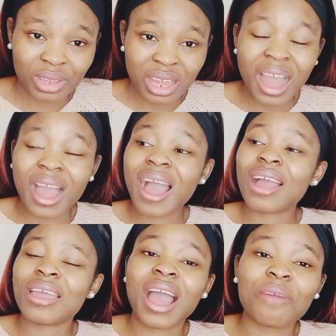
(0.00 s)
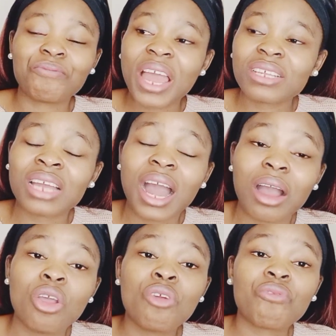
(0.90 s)

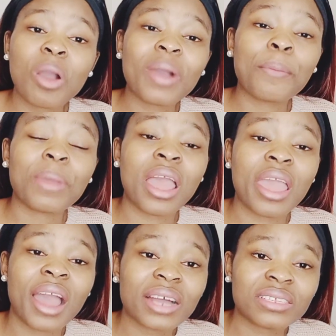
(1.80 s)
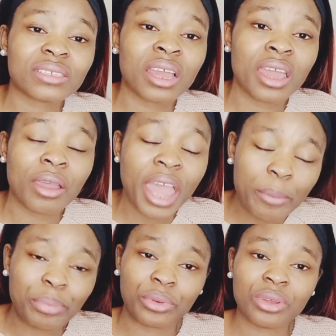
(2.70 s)
Her former has
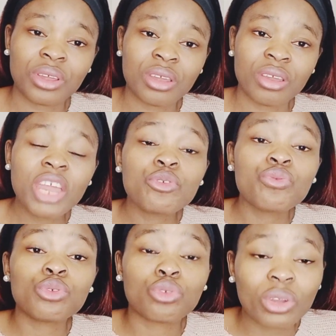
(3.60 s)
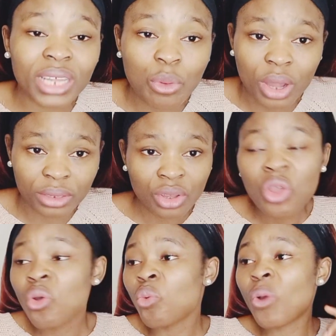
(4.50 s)
help. If you will talk that one,
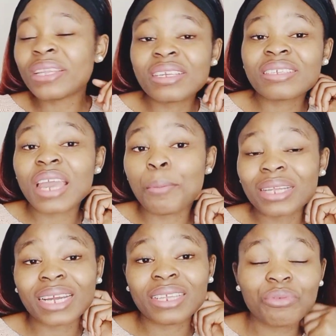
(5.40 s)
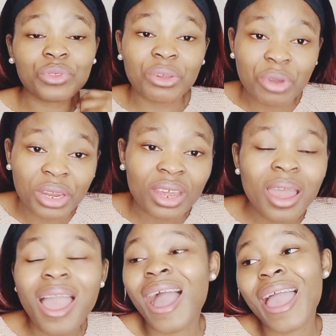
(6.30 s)
when this girl matter, they will they ring.
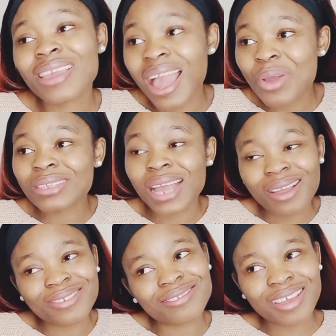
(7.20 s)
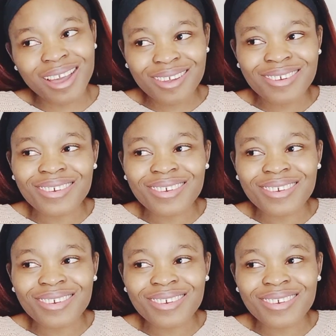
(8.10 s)
I get wetin I go talk.